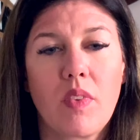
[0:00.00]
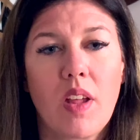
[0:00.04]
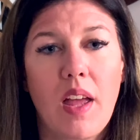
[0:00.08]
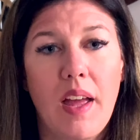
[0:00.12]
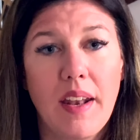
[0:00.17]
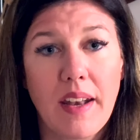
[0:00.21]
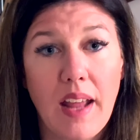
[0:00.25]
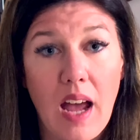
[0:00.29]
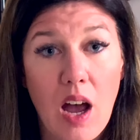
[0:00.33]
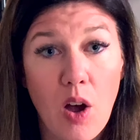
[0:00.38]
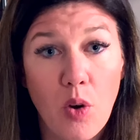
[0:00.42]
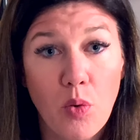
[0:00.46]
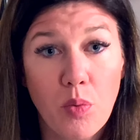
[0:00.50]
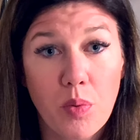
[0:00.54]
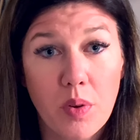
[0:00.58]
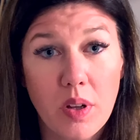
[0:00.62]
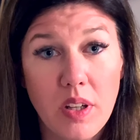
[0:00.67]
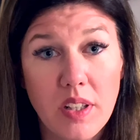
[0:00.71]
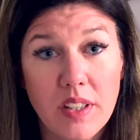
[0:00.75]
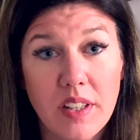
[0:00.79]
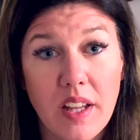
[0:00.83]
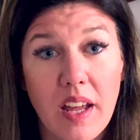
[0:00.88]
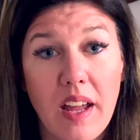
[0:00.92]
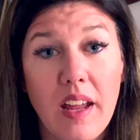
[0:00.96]
And how
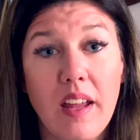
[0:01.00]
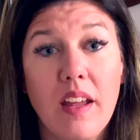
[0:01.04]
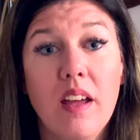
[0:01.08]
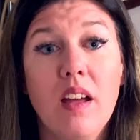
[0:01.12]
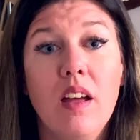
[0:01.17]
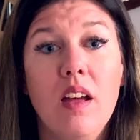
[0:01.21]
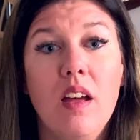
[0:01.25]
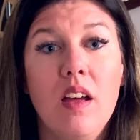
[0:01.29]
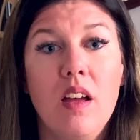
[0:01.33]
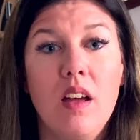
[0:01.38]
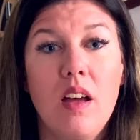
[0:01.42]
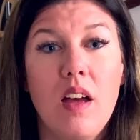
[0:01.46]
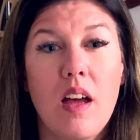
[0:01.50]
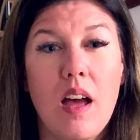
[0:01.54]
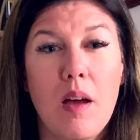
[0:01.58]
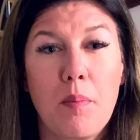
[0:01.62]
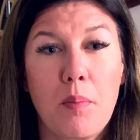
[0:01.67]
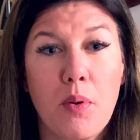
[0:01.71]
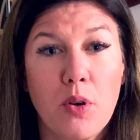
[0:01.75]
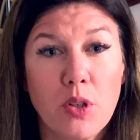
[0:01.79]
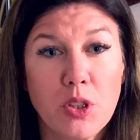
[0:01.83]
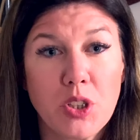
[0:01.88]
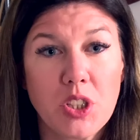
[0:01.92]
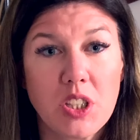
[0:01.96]
will they
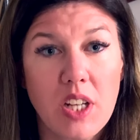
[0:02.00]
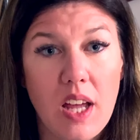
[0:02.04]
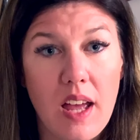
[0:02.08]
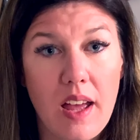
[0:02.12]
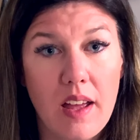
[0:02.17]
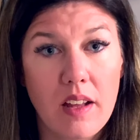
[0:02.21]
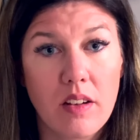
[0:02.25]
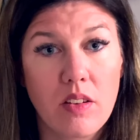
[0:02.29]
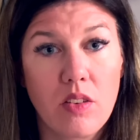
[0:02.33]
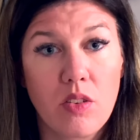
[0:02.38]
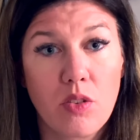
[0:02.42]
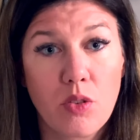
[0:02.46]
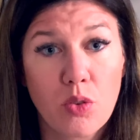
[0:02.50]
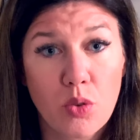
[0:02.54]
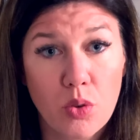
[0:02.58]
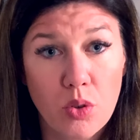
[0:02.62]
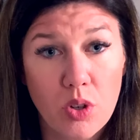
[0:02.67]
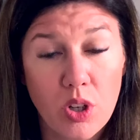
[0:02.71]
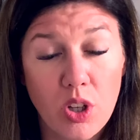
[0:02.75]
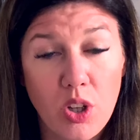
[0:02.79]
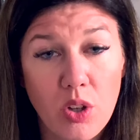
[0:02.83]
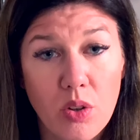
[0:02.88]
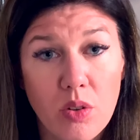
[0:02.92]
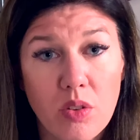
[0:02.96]
push the ads to
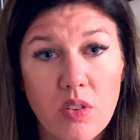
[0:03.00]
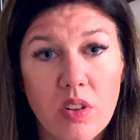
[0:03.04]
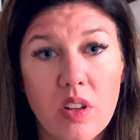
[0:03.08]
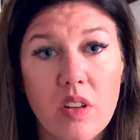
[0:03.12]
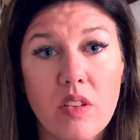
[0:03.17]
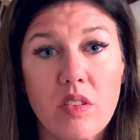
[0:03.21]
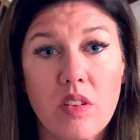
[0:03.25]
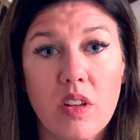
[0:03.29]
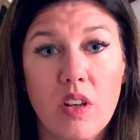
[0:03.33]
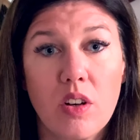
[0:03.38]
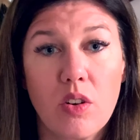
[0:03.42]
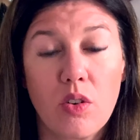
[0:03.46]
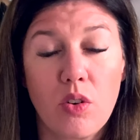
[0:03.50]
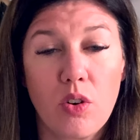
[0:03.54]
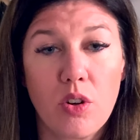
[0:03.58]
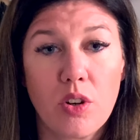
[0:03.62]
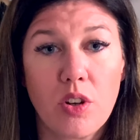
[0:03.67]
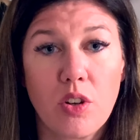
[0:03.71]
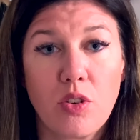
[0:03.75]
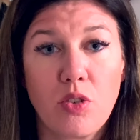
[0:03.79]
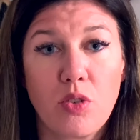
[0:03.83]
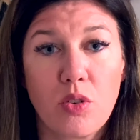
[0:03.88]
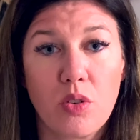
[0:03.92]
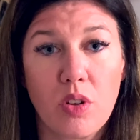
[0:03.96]
the users in
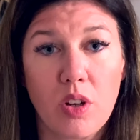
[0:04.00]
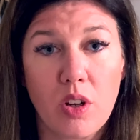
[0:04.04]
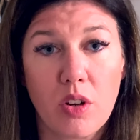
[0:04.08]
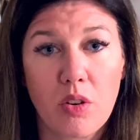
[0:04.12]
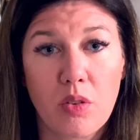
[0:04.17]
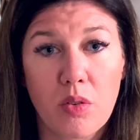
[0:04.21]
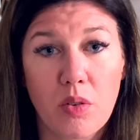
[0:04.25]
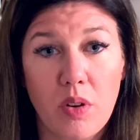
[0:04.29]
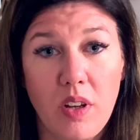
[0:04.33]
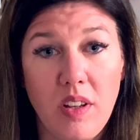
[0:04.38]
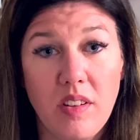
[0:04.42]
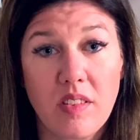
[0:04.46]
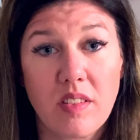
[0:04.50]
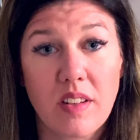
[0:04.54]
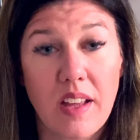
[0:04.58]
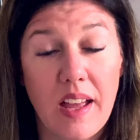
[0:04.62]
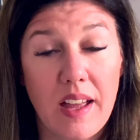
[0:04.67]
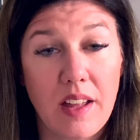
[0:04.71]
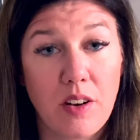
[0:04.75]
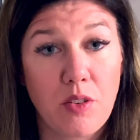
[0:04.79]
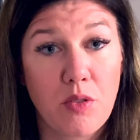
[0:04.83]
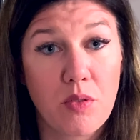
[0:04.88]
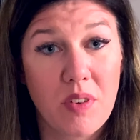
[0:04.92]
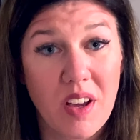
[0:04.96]
order to increase the
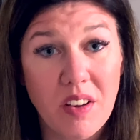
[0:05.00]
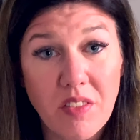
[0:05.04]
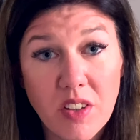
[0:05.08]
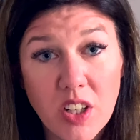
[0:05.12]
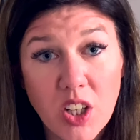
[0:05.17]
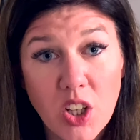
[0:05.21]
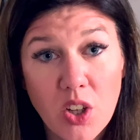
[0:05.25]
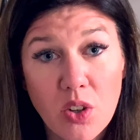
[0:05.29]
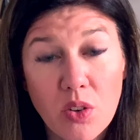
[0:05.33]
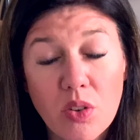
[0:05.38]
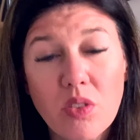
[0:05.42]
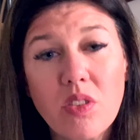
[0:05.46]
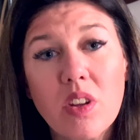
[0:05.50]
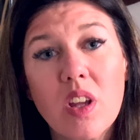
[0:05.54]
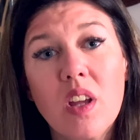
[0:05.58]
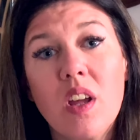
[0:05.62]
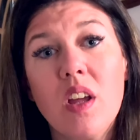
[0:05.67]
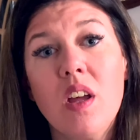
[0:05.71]
ad revenues.